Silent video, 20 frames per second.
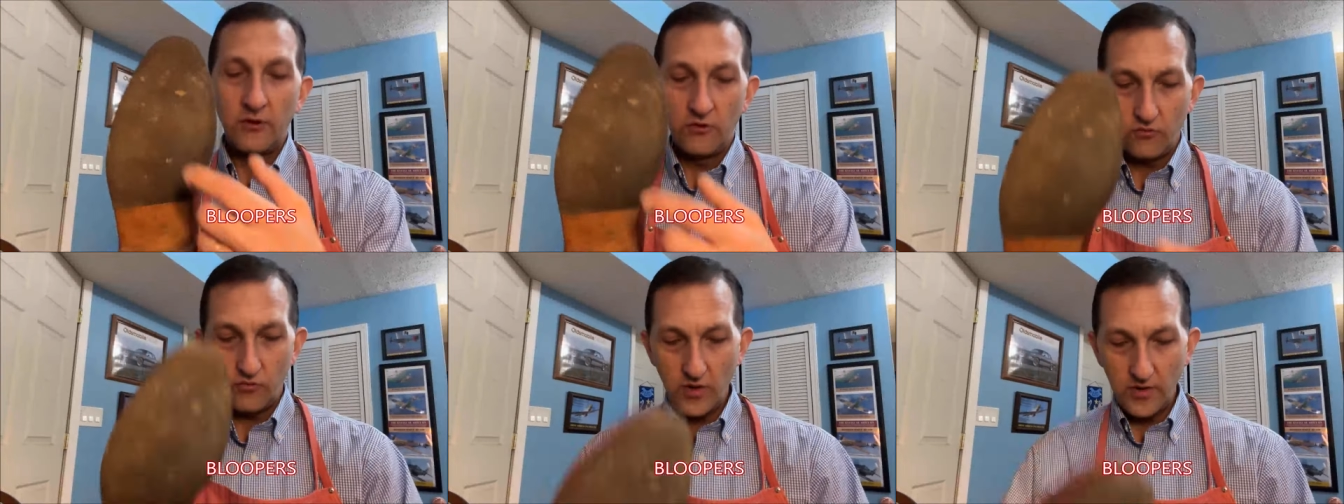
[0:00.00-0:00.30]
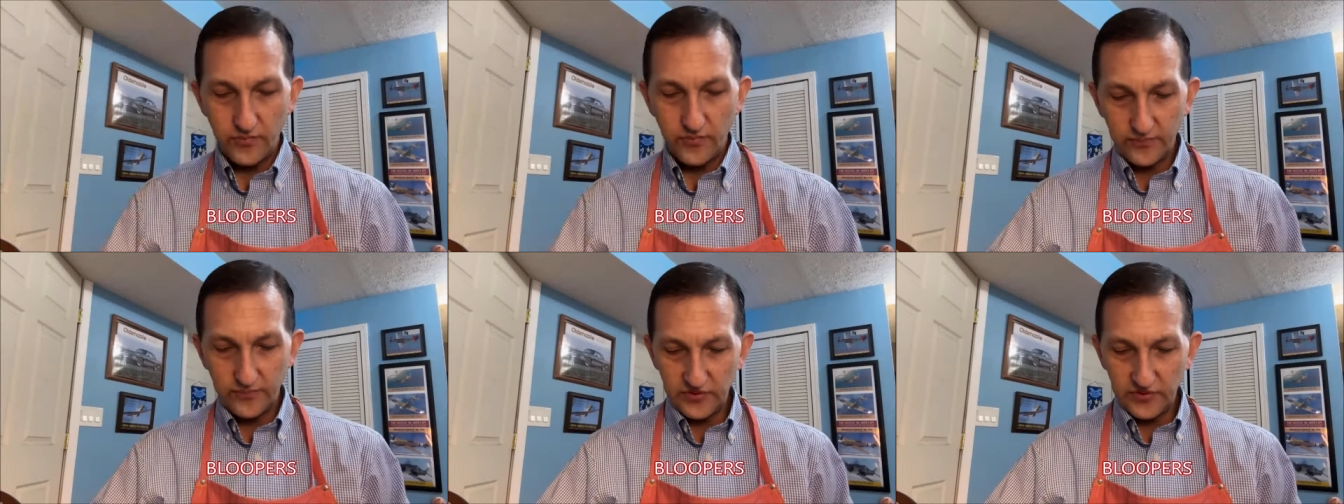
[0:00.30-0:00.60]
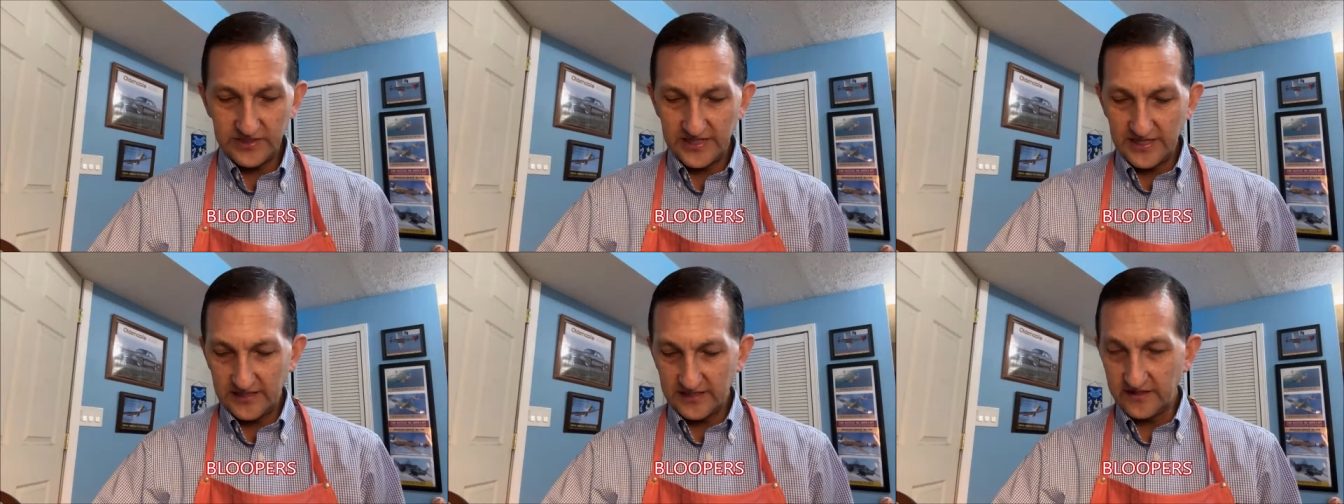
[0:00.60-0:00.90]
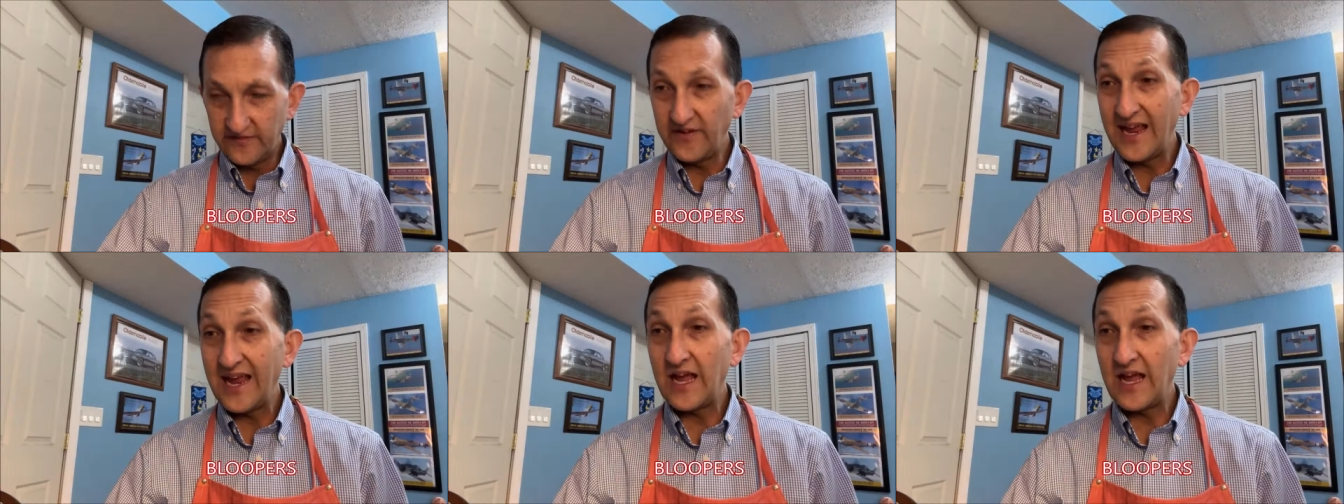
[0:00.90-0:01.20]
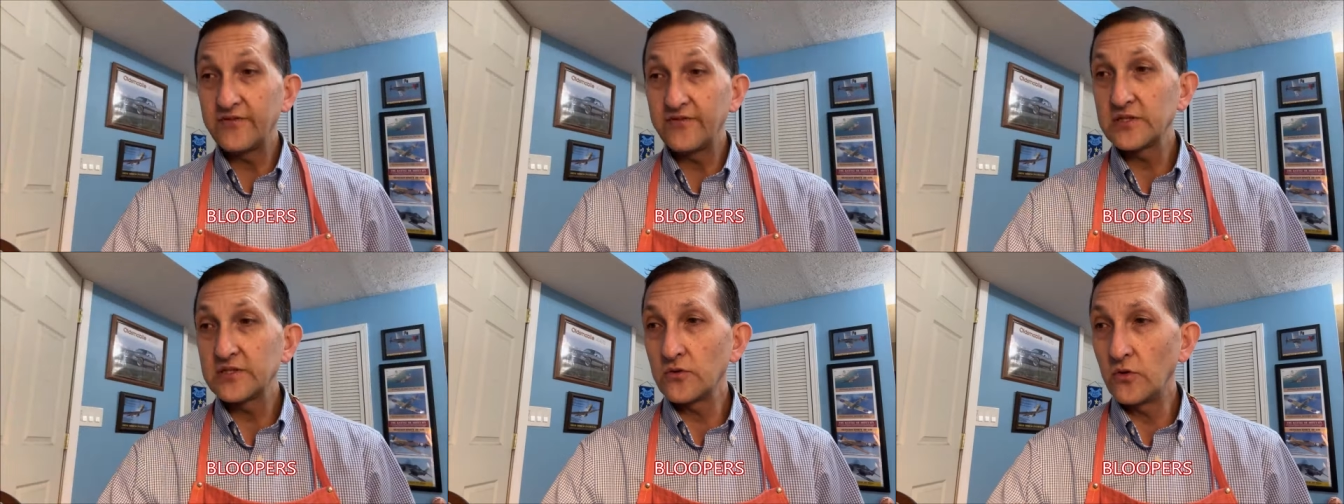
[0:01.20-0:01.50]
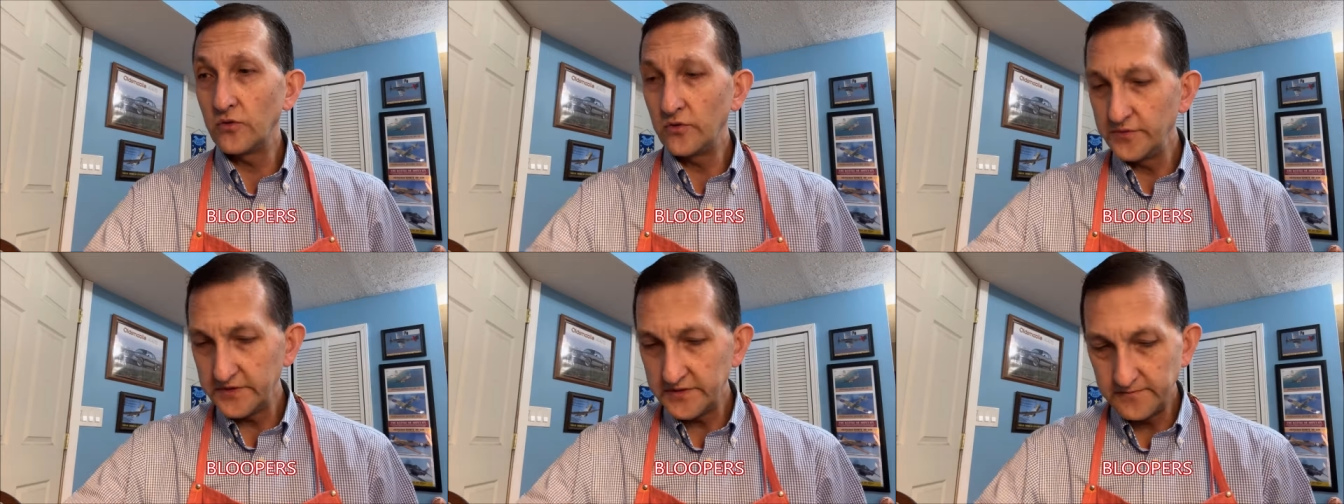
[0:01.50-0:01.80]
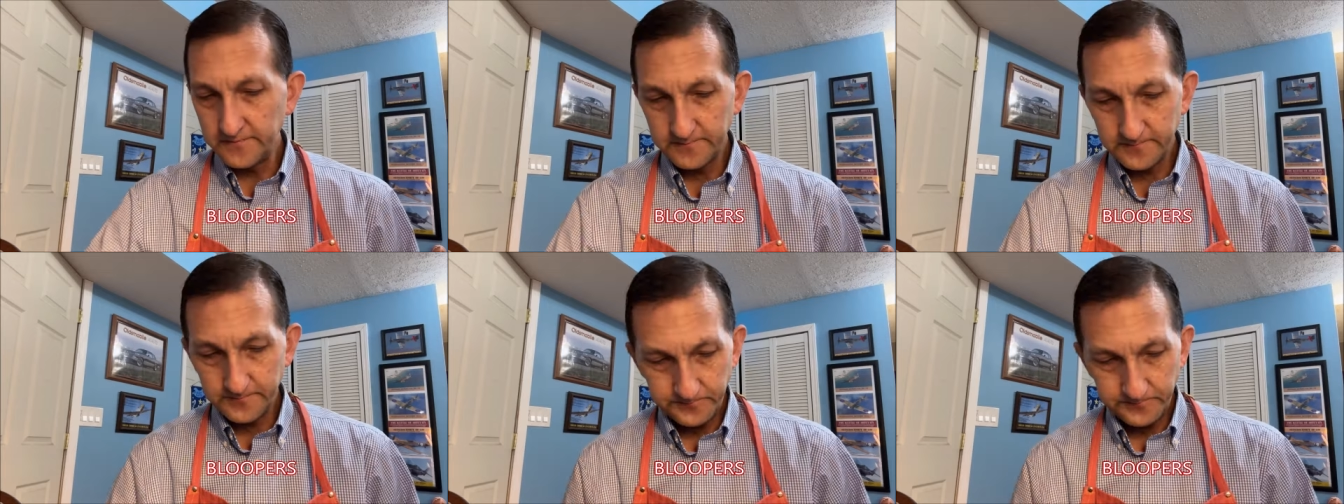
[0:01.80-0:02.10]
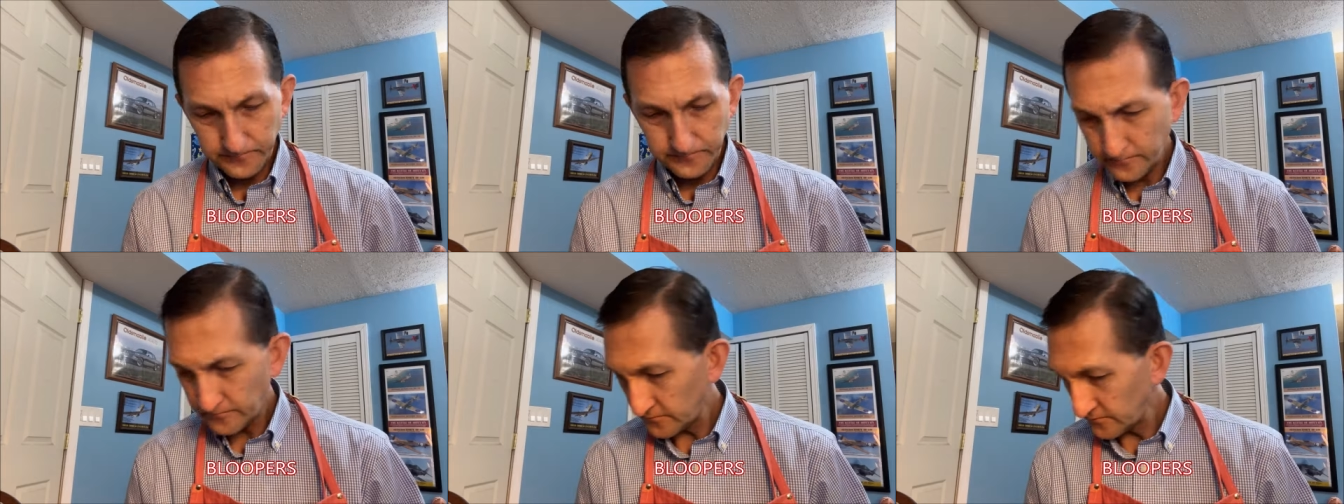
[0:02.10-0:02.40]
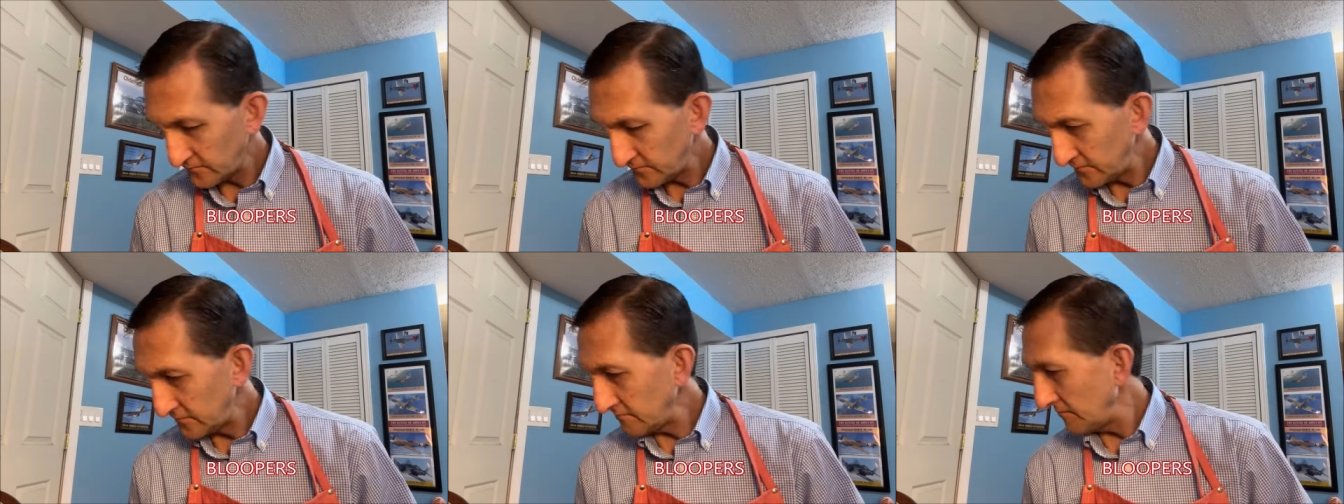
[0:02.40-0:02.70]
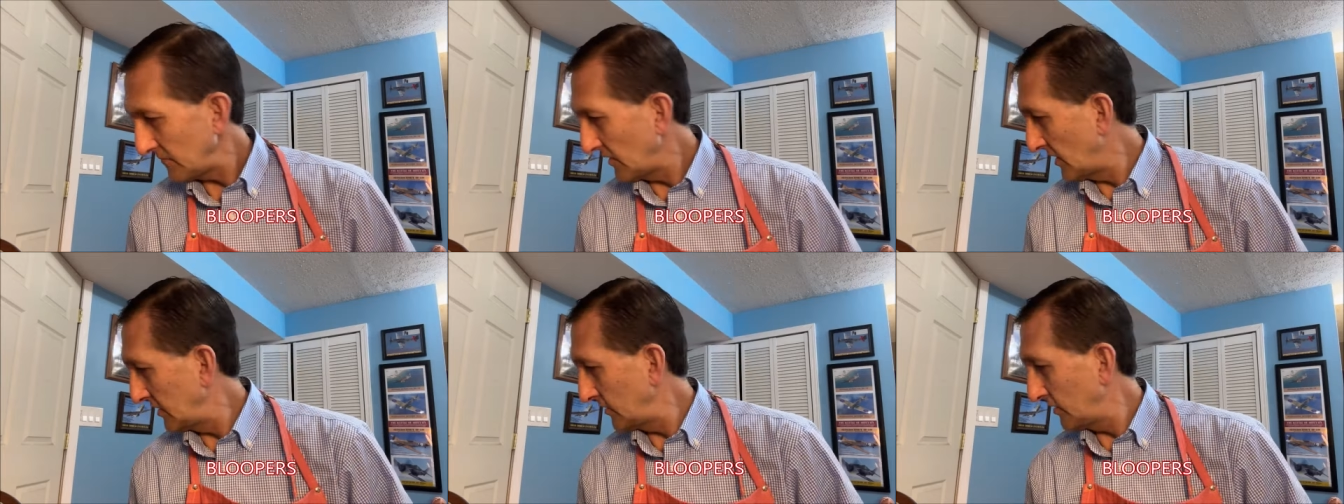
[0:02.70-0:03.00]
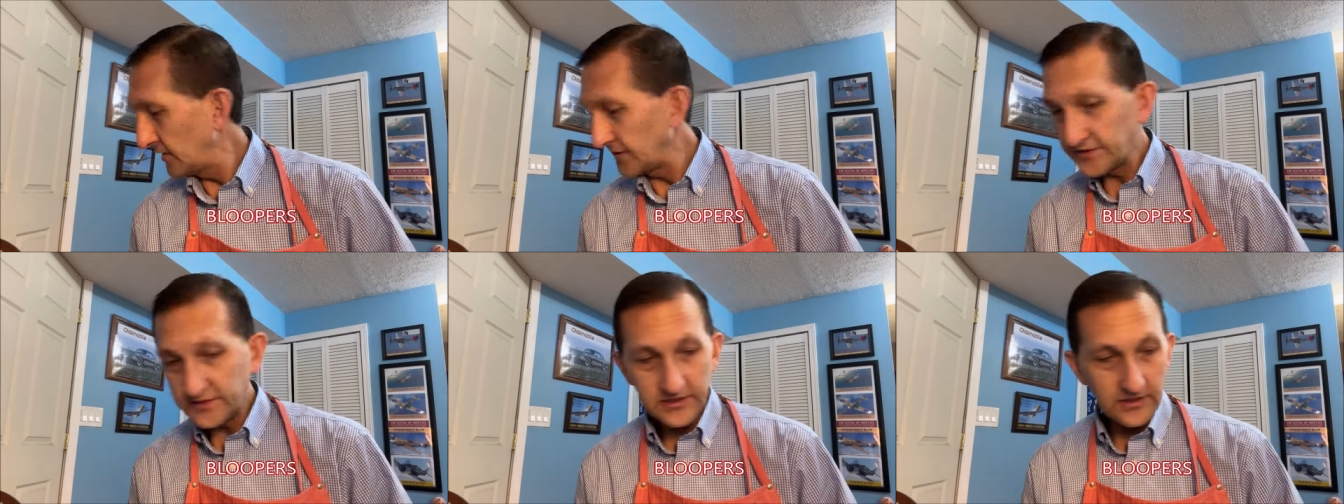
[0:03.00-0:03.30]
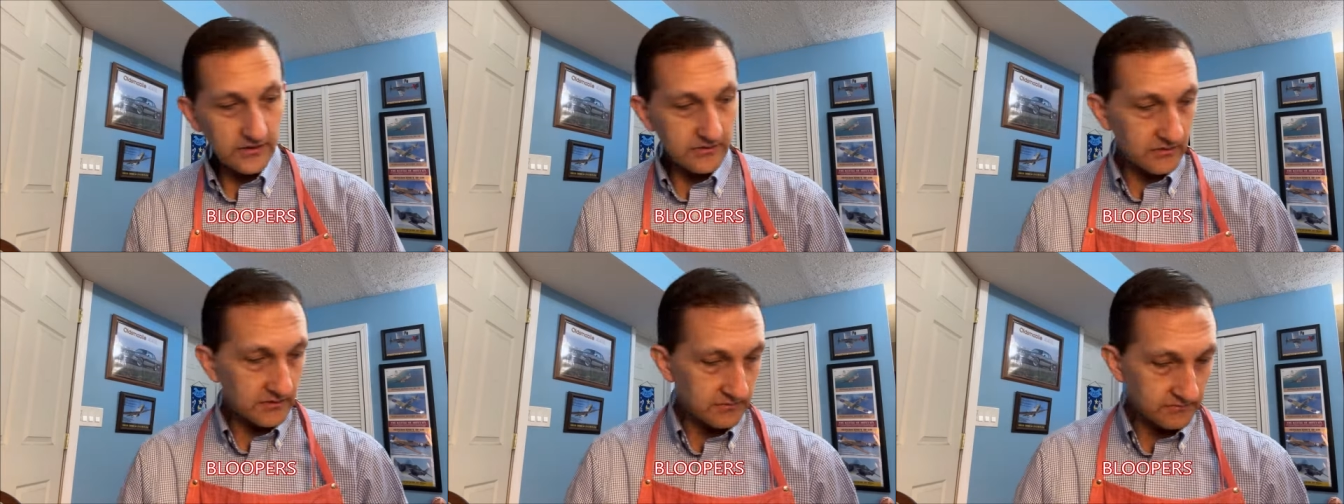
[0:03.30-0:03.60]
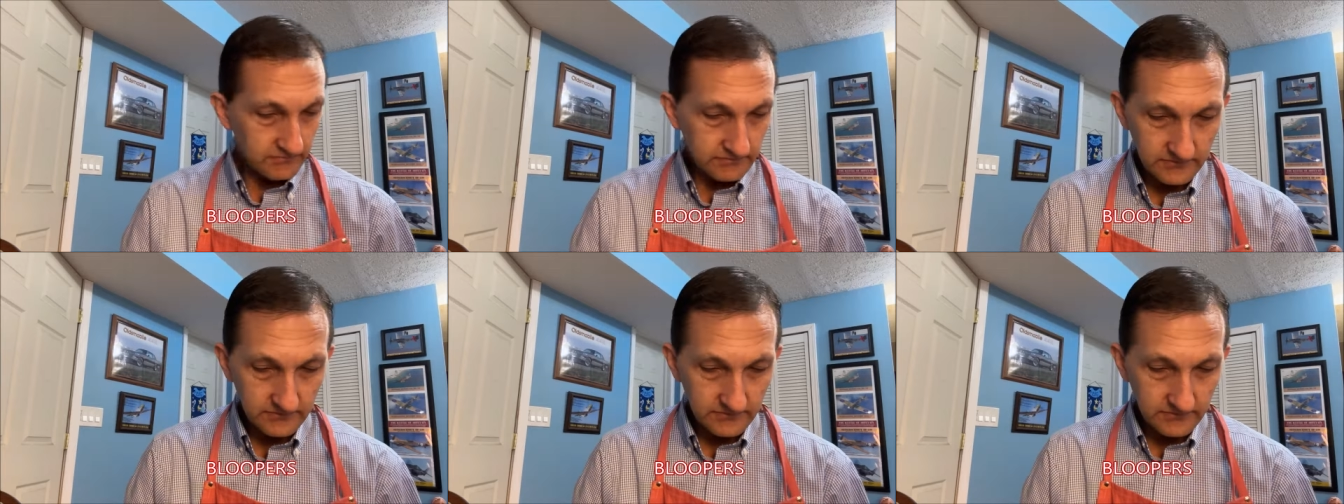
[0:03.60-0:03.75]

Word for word: rubber protective half soles. I lost the other